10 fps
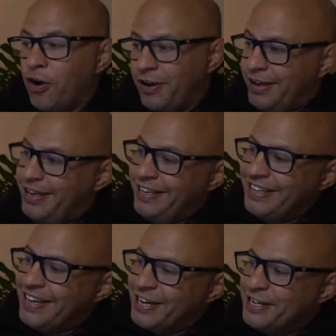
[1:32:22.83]

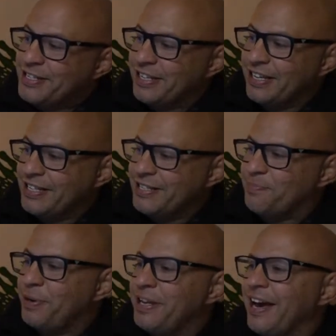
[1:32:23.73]
Yeah, it's
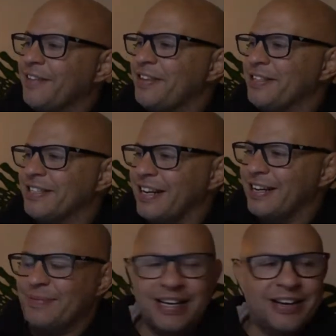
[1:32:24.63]
pretty out there today,
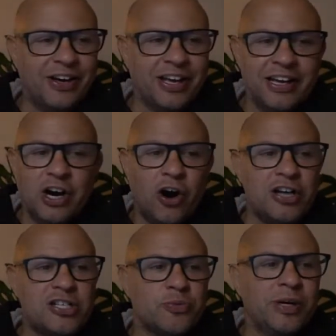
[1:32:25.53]
man. Like, I
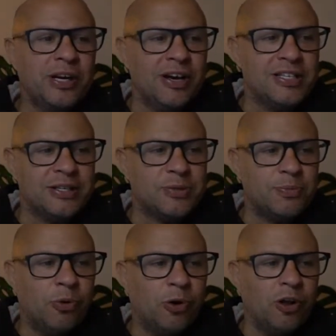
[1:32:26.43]
just realized it's
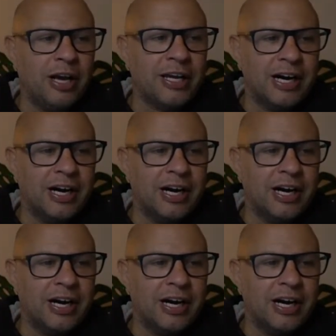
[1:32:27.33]
more like